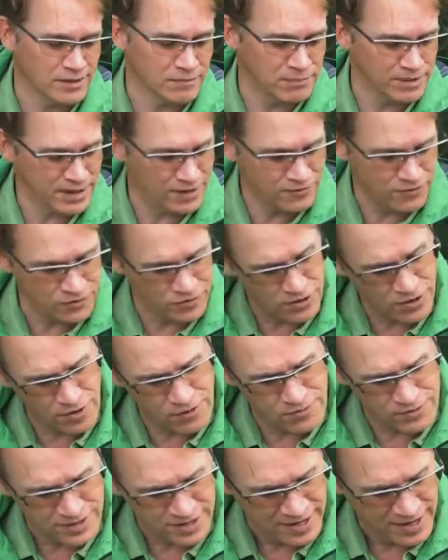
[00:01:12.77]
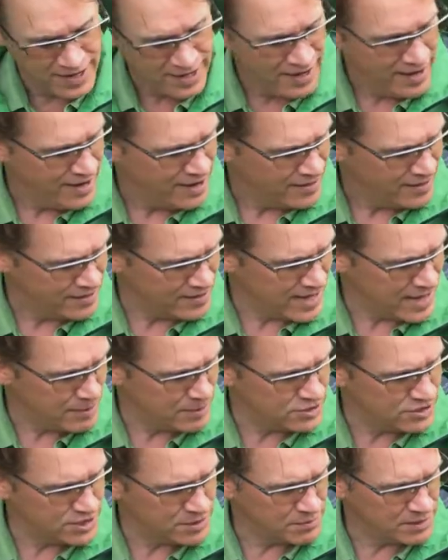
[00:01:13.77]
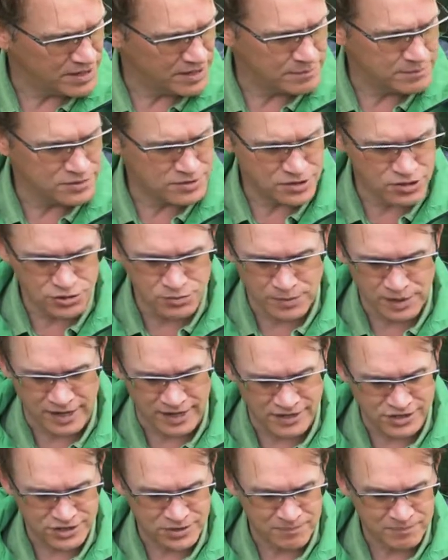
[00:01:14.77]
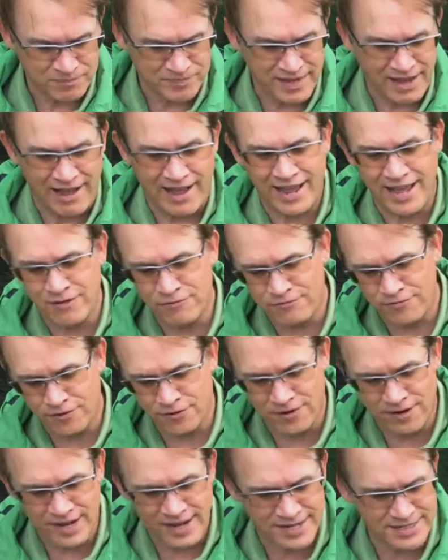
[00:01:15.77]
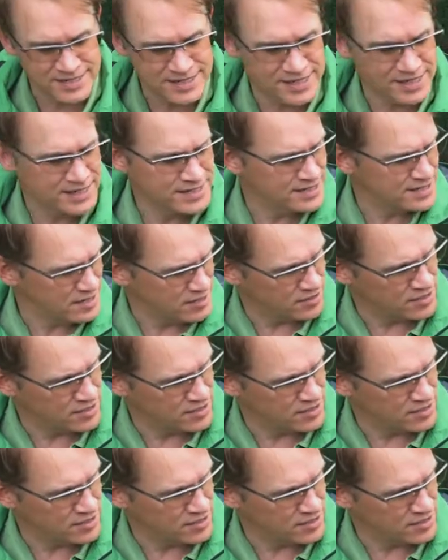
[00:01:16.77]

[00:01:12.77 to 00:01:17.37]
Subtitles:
But if you don't, the damage can become too much. Now, I have fertilized these.